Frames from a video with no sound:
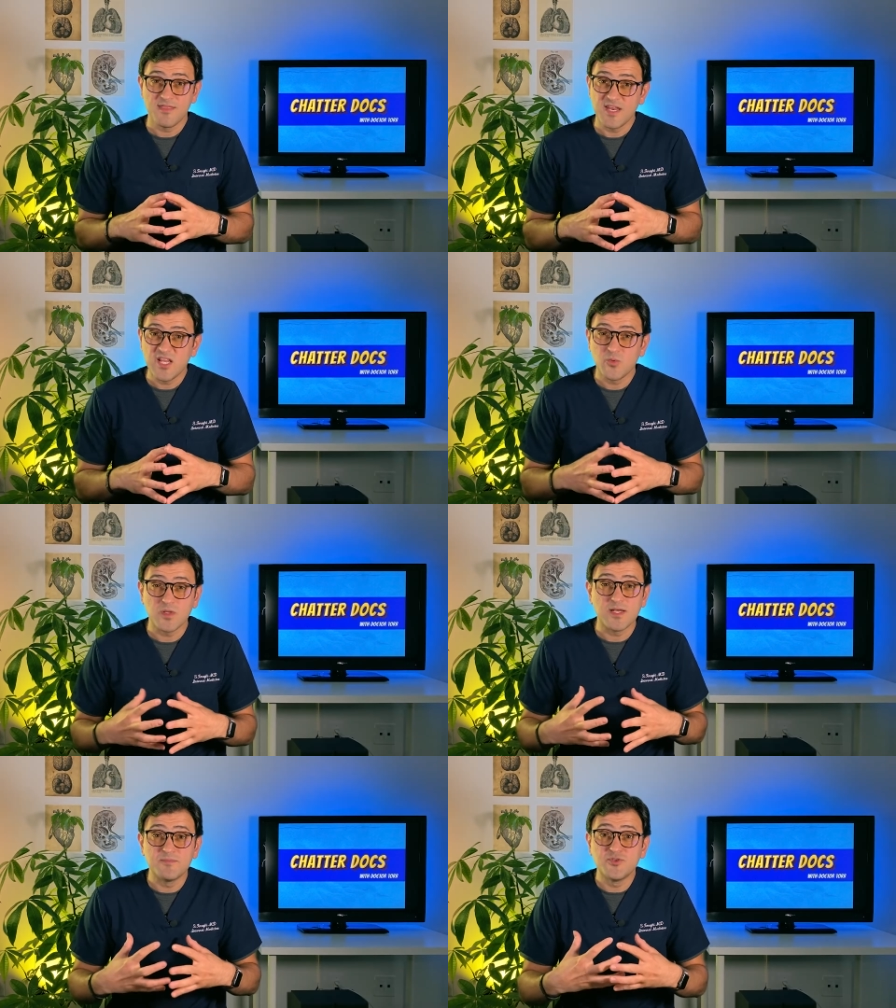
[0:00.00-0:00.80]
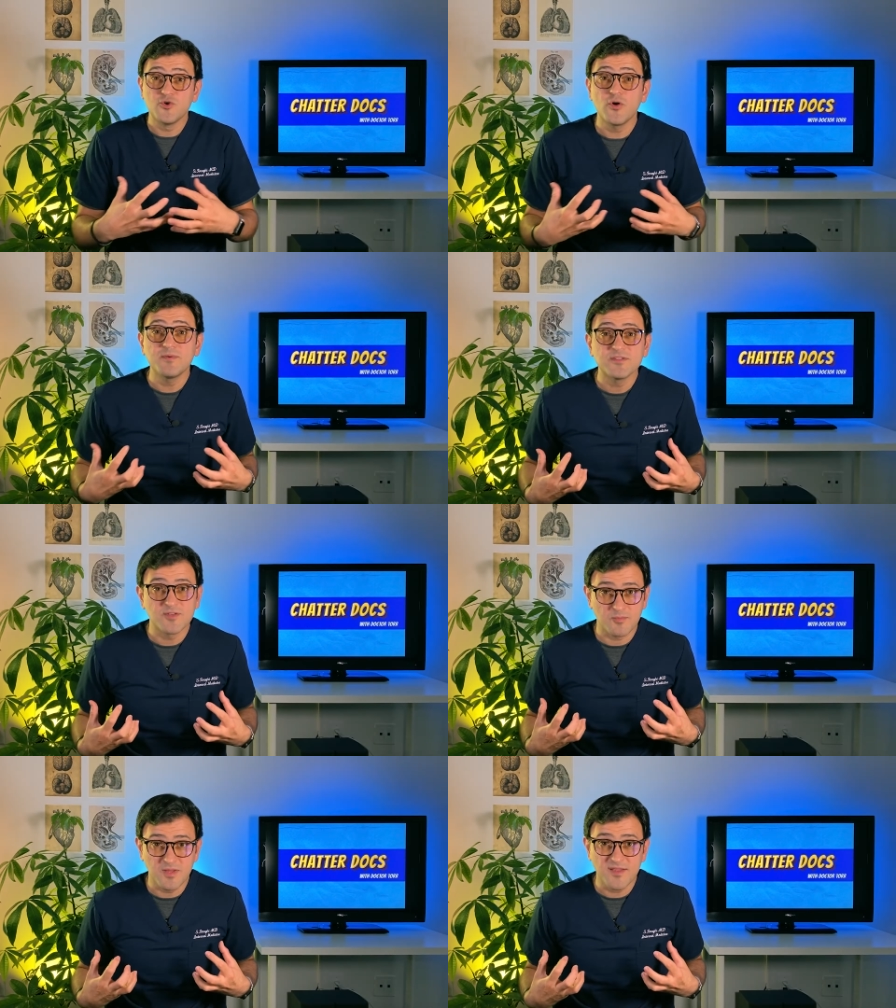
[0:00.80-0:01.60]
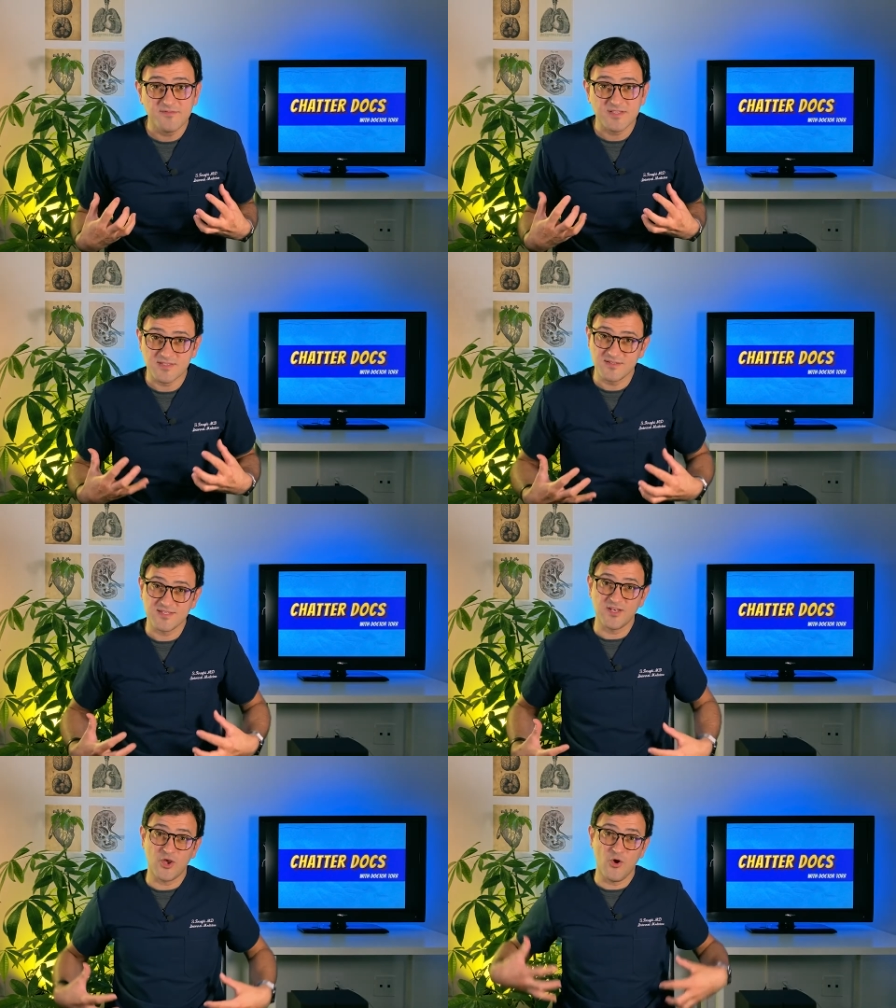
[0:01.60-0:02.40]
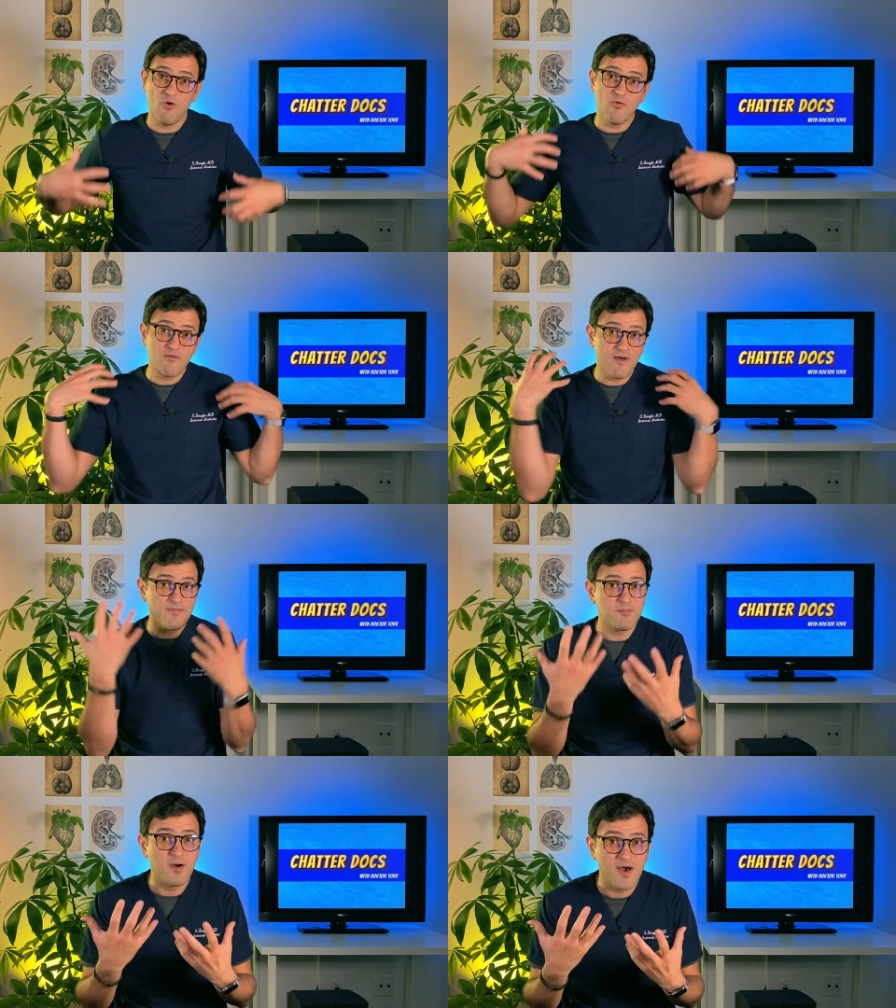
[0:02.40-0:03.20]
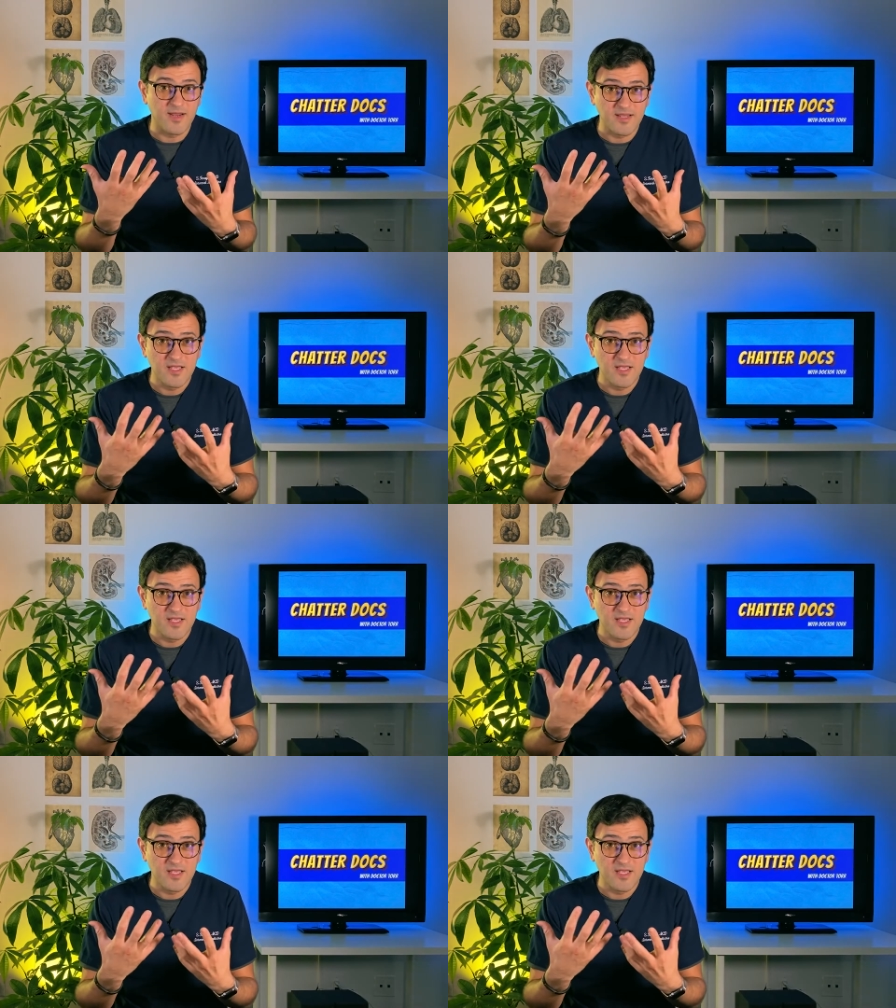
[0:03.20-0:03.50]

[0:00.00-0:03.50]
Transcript: Then it will absorb into the blood vessels and go around the body.